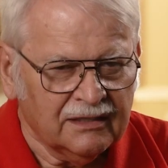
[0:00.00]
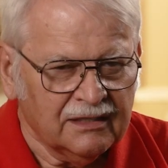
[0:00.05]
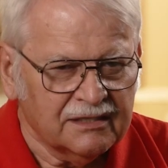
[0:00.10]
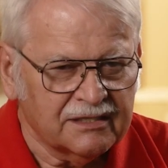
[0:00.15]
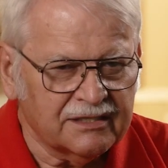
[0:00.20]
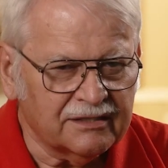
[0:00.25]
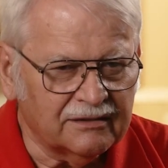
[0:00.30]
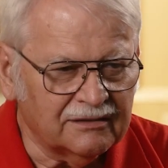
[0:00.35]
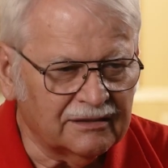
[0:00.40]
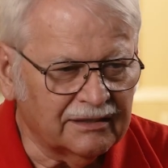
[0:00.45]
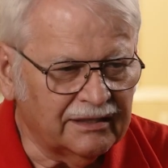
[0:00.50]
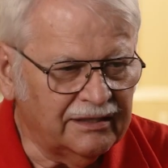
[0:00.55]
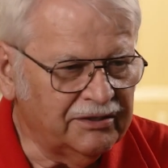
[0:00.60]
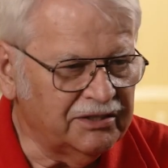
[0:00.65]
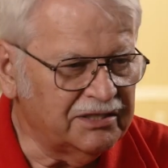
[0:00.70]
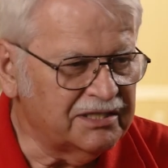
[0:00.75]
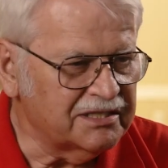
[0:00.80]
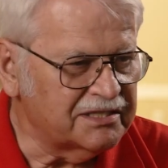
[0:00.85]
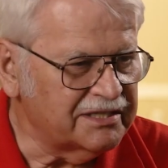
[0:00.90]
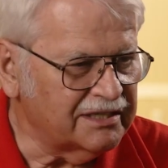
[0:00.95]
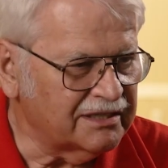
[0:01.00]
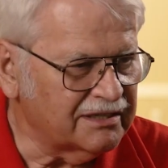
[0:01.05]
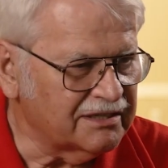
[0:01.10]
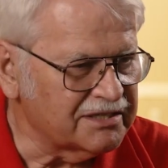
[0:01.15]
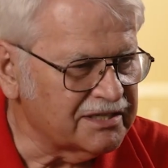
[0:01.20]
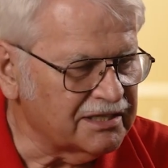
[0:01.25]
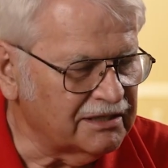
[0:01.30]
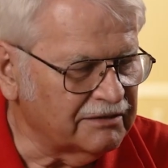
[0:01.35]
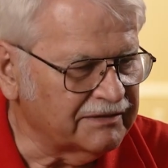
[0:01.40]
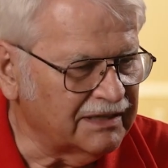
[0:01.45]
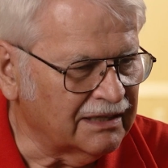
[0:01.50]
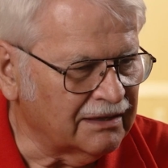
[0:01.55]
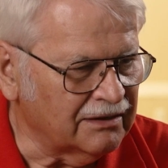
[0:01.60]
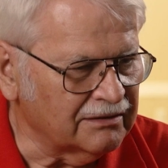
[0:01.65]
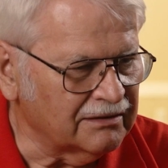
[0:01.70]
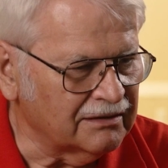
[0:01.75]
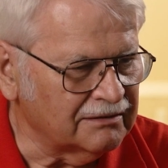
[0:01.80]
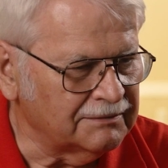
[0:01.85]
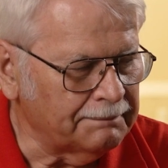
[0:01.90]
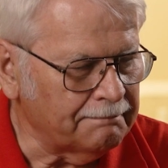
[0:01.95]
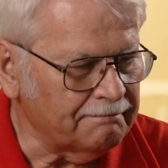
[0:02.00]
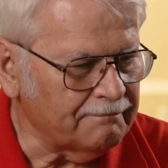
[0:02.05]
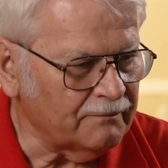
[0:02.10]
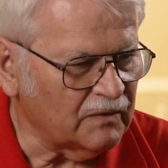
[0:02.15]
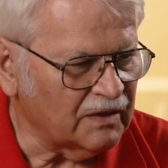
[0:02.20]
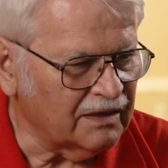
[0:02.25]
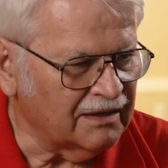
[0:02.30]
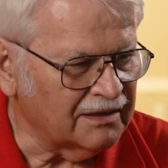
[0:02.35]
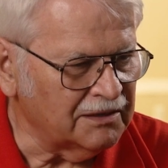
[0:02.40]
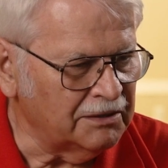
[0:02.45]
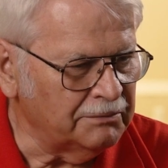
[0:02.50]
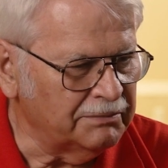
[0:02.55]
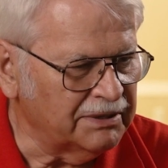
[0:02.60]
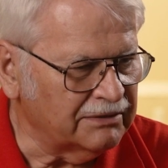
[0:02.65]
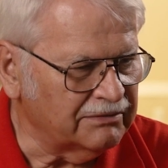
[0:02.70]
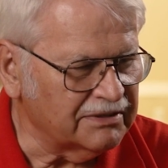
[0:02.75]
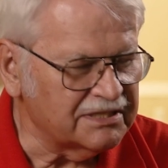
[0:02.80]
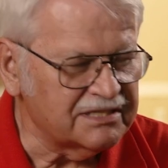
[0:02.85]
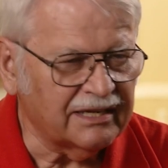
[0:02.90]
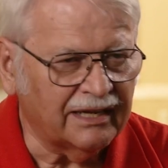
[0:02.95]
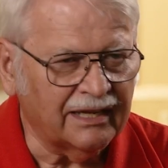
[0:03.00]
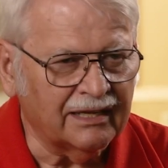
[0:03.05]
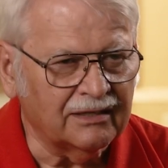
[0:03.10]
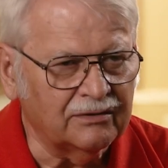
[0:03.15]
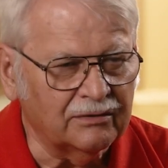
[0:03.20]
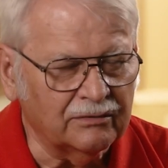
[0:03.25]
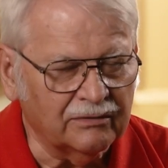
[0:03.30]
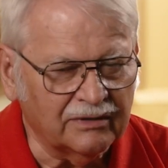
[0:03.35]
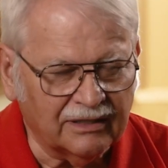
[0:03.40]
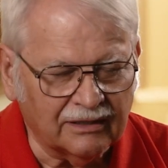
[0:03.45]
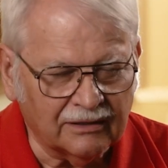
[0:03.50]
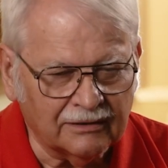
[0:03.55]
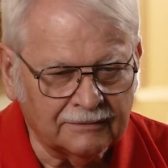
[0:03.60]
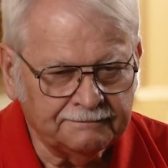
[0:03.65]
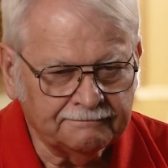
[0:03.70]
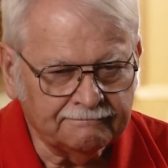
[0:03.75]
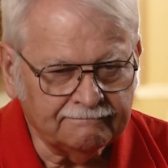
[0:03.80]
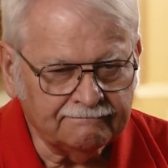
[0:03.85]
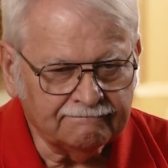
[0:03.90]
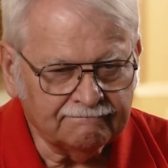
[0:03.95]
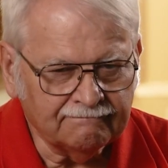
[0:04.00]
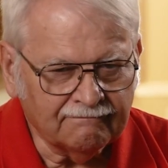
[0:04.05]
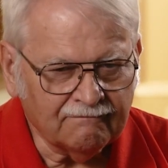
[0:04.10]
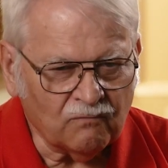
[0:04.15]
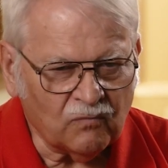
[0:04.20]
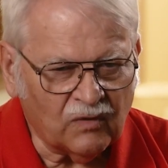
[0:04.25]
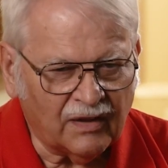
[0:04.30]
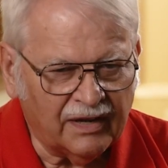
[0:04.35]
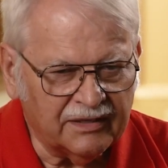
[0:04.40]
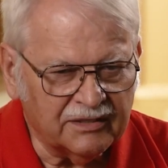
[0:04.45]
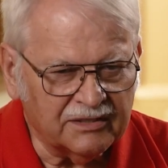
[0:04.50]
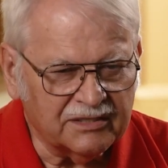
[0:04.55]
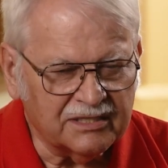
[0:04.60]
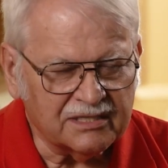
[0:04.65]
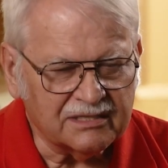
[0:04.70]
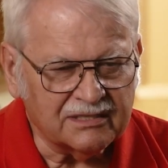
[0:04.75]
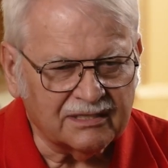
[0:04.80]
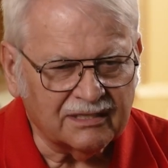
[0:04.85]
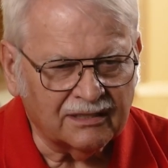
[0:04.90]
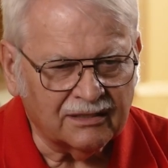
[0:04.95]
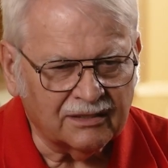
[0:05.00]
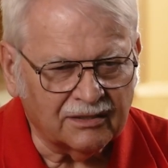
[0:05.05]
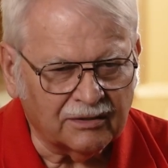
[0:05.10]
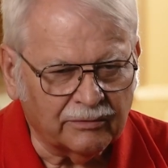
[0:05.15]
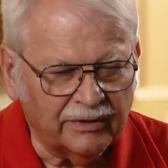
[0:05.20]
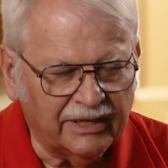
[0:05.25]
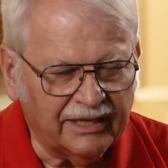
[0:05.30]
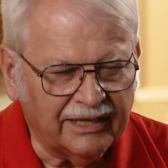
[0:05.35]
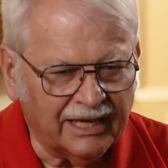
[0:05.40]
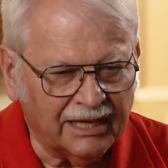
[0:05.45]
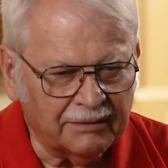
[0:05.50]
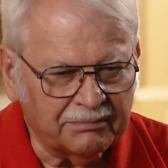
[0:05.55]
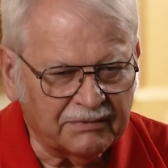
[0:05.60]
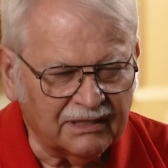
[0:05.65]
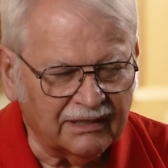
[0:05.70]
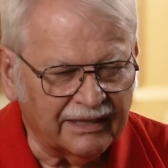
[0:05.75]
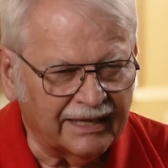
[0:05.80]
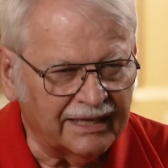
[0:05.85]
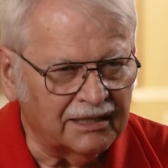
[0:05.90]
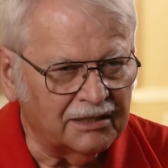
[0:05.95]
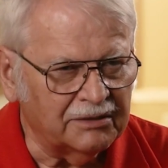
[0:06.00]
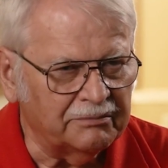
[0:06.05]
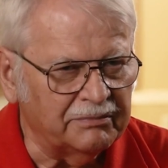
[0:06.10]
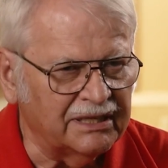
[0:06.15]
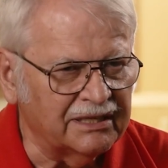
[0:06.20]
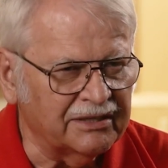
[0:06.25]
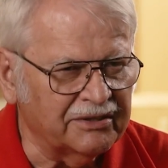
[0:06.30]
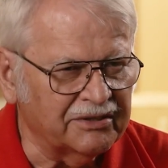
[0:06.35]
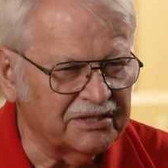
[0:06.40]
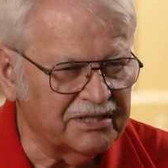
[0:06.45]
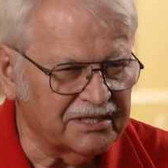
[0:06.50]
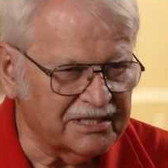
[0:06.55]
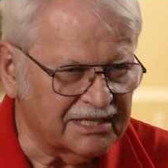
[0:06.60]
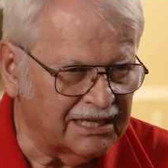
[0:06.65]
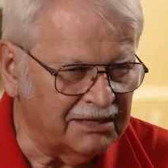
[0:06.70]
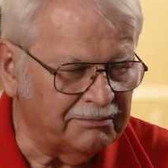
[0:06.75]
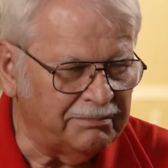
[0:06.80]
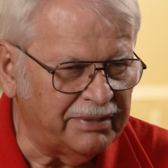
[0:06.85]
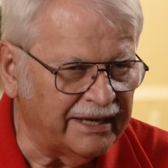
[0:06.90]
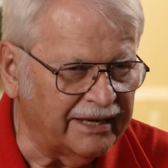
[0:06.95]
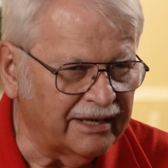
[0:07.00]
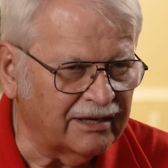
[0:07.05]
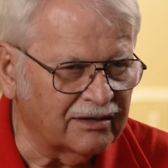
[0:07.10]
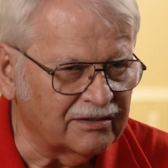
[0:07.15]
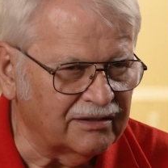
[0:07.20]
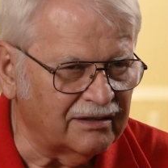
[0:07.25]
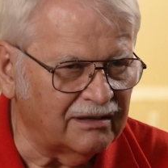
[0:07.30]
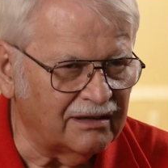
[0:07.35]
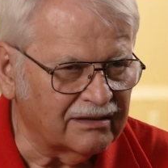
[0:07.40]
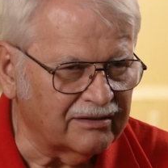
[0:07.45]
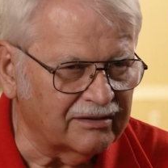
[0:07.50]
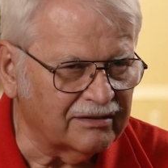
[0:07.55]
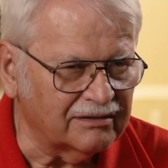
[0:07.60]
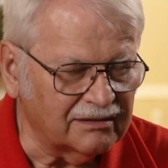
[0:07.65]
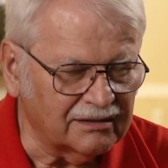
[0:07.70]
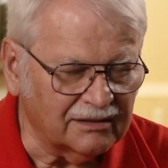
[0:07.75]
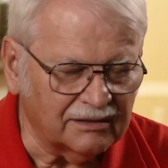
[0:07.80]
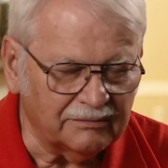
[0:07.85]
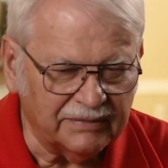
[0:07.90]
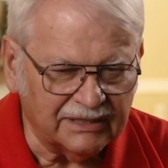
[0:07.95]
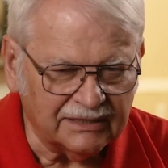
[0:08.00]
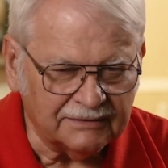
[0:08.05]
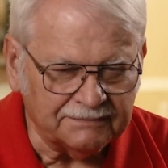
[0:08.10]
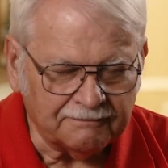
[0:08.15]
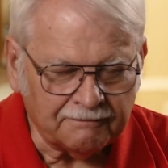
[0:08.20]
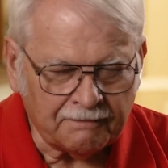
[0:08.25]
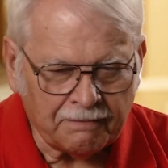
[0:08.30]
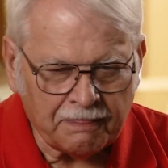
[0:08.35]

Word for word: So if you just sit yourself down on a little bit of a sand dune there, and you're just starting to recap the night a little bit, and you're just kind of petting your dog there a little bit,